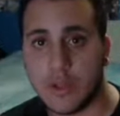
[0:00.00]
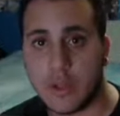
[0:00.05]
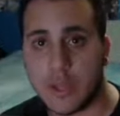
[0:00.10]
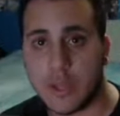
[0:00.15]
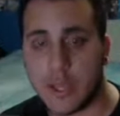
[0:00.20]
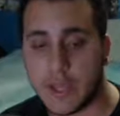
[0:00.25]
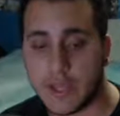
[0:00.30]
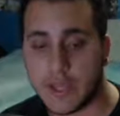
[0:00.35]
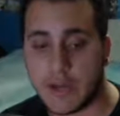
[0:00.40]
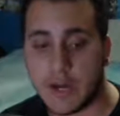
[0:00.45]

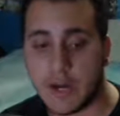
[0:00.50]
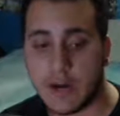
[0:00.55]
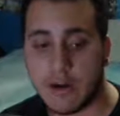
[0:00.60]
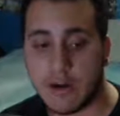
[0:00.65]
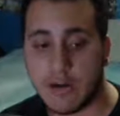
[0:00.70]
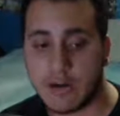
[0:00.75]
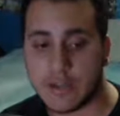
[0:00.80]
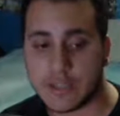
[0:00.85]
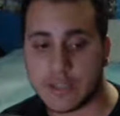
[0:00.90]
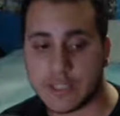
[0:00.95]
and
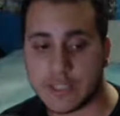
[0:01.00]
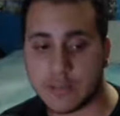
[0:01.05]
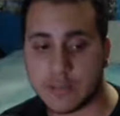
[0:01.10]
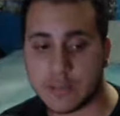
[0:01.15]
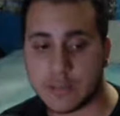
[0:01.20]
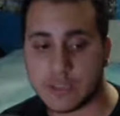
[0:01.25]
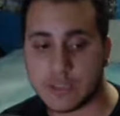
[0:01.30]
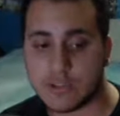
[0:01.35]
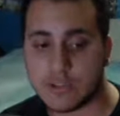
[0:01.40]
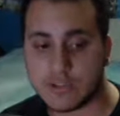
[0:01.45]
all I did
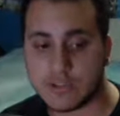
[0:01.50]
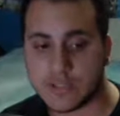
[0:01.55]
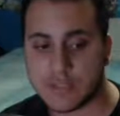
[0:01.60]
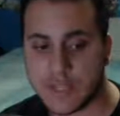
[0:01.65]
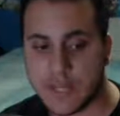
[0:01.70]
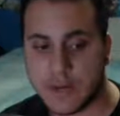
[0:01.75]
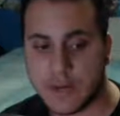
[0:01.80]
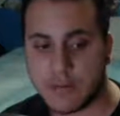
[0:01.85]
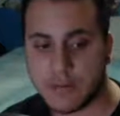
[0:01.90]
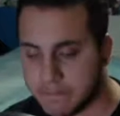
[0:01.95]
was look
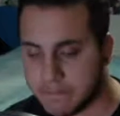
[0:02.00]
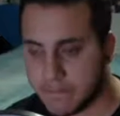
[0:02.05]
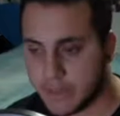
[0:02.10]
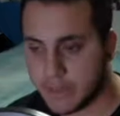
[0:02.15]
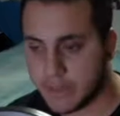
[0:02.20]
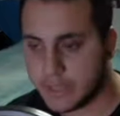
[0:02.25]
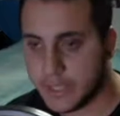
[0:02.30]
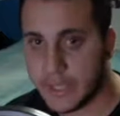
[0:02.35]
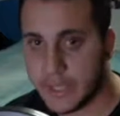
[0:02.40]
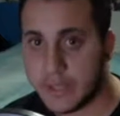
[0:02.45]
down.
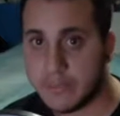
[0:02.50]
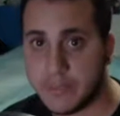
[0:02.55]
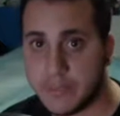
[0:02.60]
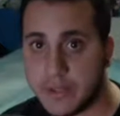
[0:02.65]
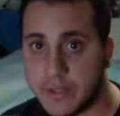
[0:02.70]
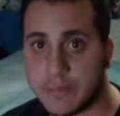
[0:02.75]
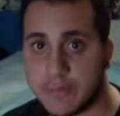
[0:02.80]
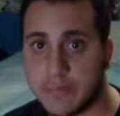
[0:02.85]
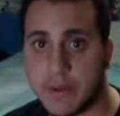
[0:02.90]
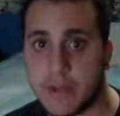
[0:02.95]
Getting beat
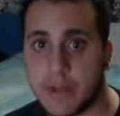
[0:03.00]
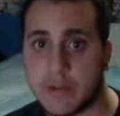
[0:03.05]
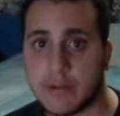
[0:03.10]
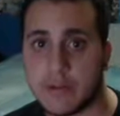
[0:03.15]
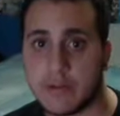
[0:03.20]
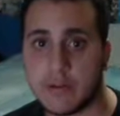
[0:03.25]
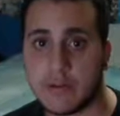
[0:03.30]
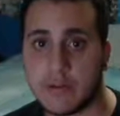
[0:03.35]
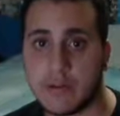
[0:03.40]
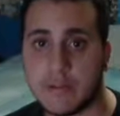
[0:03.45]
up by a
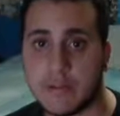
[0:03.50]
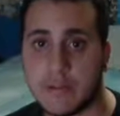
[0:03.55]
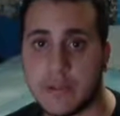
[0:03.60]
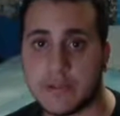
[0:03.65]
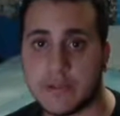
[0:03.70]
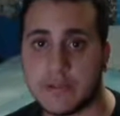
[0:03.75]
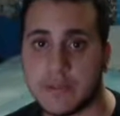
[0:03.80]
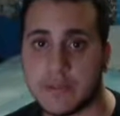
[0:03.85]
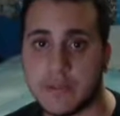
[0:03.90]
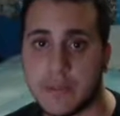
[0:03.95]
girl and
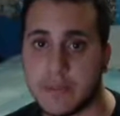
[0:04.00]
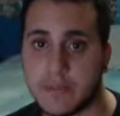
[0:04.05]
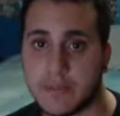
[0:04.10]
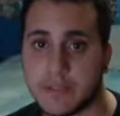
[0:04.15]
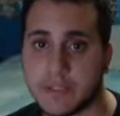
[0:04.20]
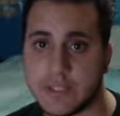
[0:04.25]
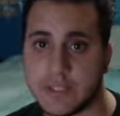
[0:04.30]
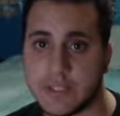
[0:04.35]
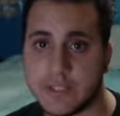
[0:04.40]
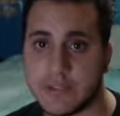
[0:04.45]
basically people
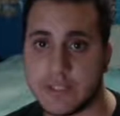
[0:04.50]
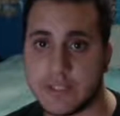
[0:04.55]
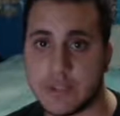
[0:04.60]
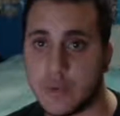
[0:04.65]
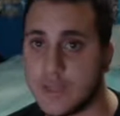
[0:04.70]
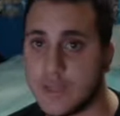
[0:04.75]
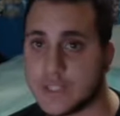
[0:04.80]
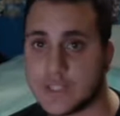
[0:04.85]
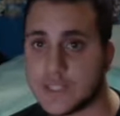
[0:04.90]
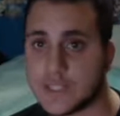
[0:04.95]
teasing you
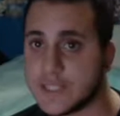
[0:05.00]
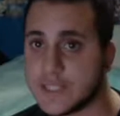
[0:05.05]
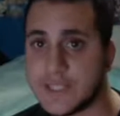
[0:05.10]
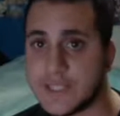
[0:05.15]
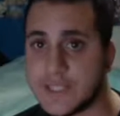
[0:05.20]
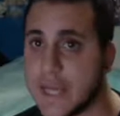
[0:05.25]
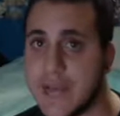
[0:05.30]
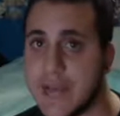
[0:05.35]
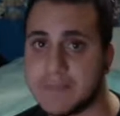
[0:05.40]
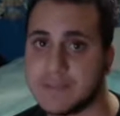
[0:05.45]
is
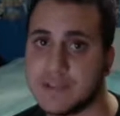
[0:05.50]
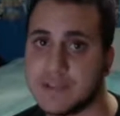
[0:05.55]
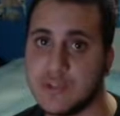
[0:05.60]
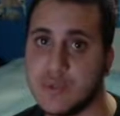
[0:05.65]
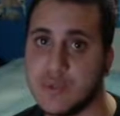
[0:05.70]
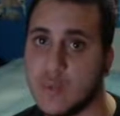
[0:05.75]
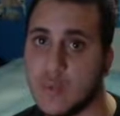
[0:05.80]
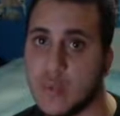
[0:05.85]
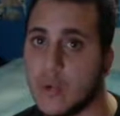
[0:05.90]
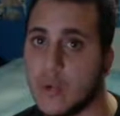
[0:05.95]
the
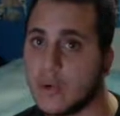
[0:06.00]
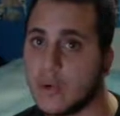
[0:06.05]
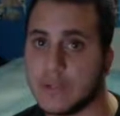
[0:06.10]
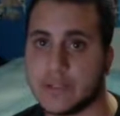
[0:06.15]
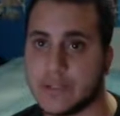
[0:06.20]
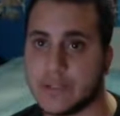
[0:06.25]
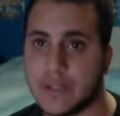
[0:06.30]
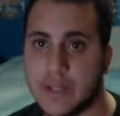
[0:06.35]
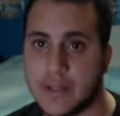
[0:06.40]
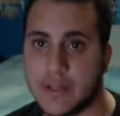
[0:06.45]
absolute
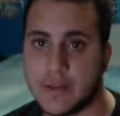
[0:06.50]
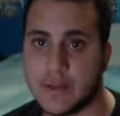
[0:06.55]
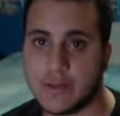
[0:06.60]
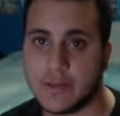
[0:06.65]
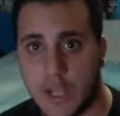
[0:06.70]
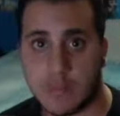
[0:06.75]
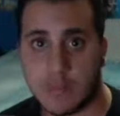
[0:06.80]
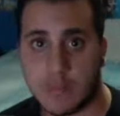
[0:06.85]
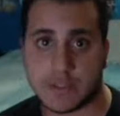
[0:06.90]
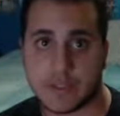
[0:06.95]
worst thing.
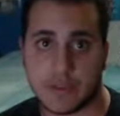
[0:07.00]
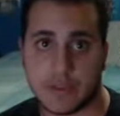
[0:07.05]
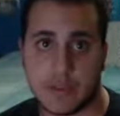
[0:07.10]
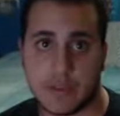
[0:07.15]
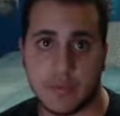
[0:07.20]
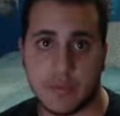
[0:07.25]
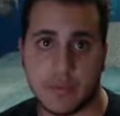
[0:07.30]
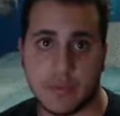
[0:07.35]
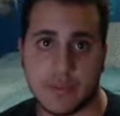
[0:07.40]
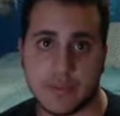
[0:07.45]

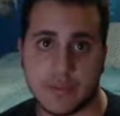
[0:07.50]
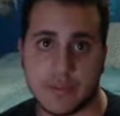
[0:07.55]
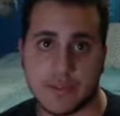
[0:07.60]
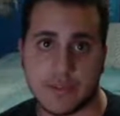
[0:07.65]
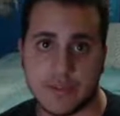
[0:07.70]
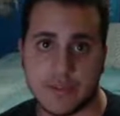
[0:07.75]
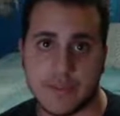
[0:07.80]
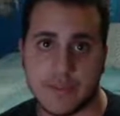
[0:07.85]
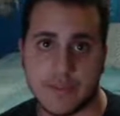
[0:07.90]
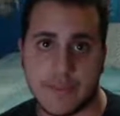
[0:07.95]
And with the
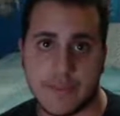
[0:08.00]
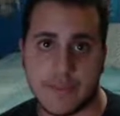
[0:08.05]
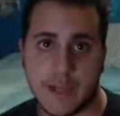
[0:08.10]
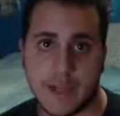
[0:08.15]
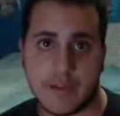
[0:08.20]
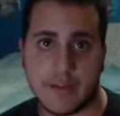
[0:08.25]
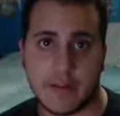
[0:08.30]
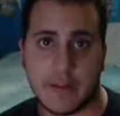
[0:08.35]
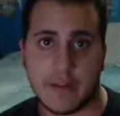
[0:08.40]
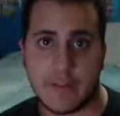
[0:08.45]
result of
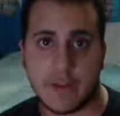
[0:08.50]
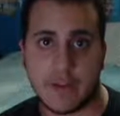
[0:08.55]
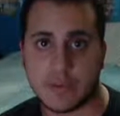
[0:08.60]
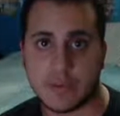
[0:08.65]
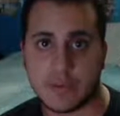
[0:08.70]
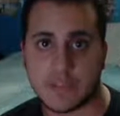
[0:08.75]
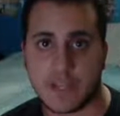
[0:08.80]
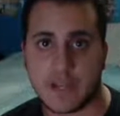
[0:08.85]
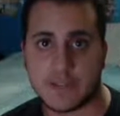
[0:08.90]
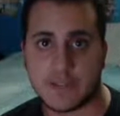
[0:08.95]
that, there were
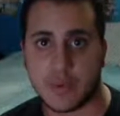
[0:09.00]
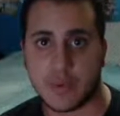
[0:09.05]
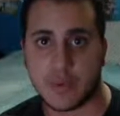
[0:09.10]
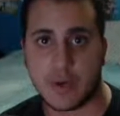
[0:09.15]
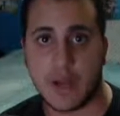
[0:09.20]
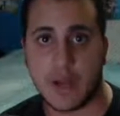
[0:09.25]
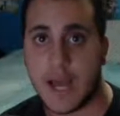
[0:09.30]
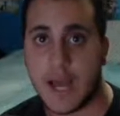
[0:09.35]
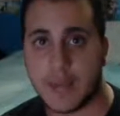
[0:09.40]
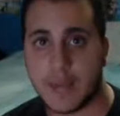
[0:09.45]
times
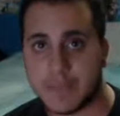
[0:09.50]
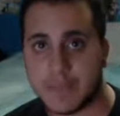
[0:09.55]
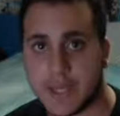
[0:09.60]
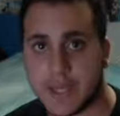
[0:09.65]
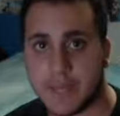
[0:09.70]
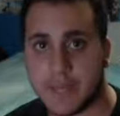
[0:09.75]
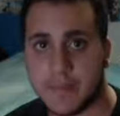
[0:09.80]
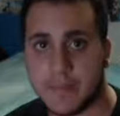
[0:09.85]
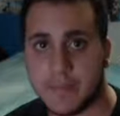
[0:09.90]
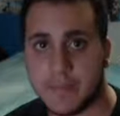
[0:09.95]
where I
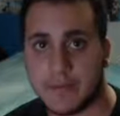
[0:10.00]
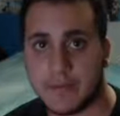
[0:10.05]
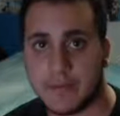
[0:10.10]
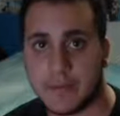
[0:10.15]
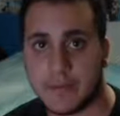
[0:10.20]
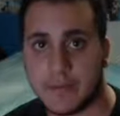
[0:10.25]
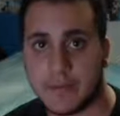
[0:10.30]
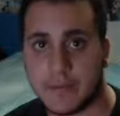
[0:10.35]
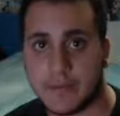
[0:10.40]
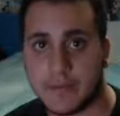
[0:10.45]
became the
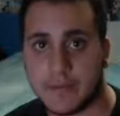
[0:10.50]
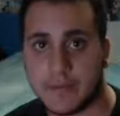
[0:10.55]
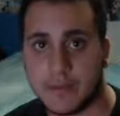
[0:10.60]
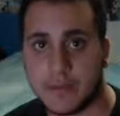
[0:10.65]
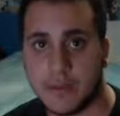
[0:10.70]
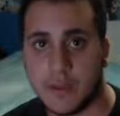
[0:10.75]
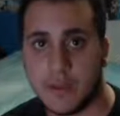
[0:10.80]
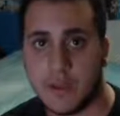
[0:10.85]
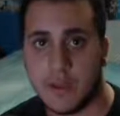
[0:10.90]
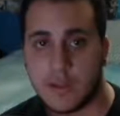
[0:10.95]
bully.
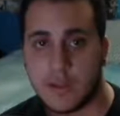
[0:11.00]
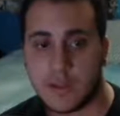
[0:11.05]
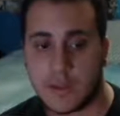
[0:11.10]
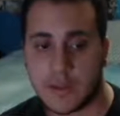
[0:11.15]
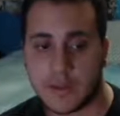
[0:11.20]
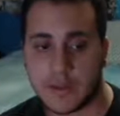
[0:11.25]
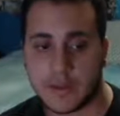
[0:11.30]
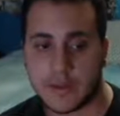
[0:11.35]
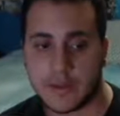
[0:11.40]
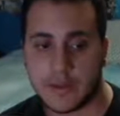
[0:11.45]

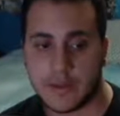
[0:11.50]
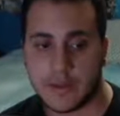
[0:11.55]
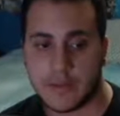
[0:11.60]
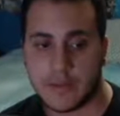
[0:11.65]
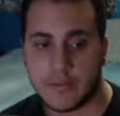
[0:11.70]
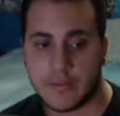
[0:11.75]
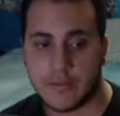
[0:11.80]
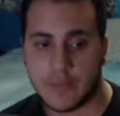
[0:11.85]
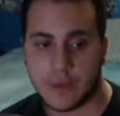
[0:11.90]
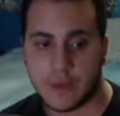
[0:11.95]
Like,
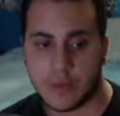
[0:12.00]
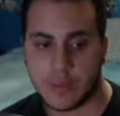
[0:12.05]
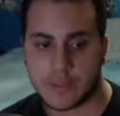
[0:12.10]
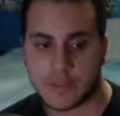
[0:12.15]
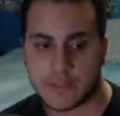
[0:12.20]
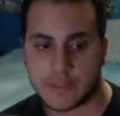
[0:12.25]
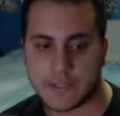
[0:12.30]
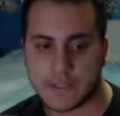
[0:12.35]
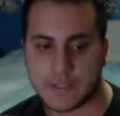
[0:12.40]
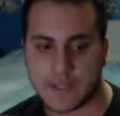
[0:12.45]
there
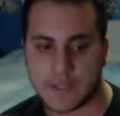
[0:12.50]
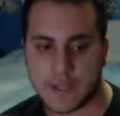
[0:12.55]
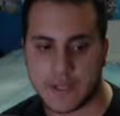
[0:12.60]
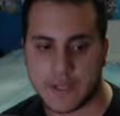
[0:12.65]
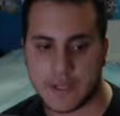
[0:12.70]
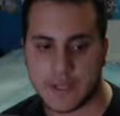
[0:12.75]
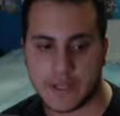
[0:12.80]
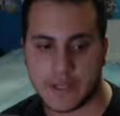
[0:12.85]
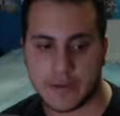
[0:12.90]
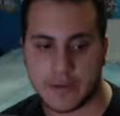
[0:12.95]
was this
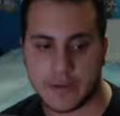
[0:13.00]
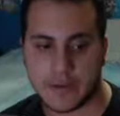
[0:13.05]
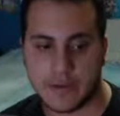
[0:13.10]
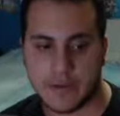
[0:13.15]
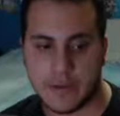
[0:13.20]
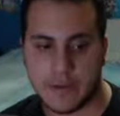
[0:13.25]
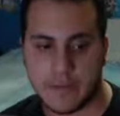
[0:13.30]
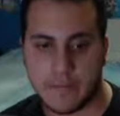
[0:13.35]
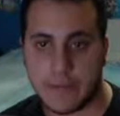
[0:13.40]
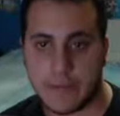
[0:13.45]
kid
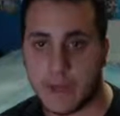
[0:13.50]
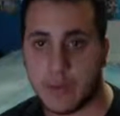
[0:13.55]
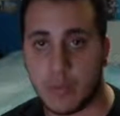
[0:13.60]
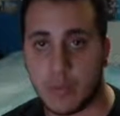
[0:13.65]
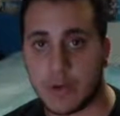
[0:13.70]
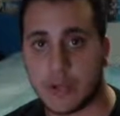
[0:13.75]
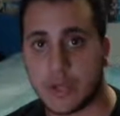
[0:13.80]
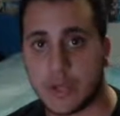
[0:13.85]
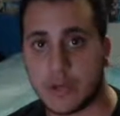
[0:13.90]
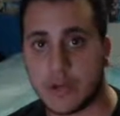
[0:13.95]
that
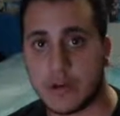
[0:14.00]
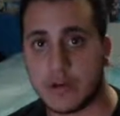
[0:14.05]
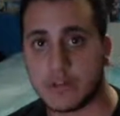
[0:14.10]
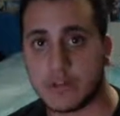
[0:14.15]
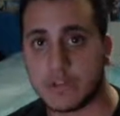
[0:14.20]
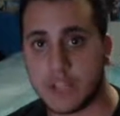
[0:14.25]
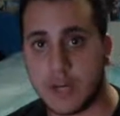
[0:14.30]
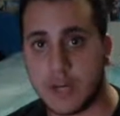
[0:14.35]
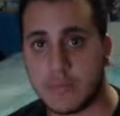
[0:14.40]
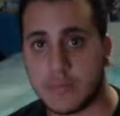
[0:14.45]
we're gonna call
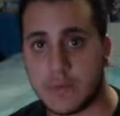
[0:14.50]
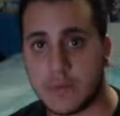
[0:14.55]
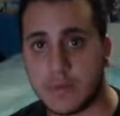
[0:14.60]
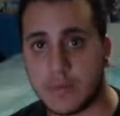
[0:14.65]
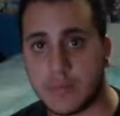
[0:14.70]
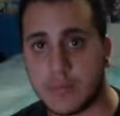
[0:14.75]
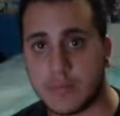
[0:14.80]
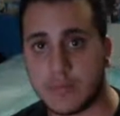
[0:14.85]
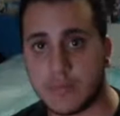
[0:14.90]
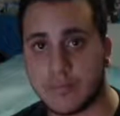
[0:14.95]
W.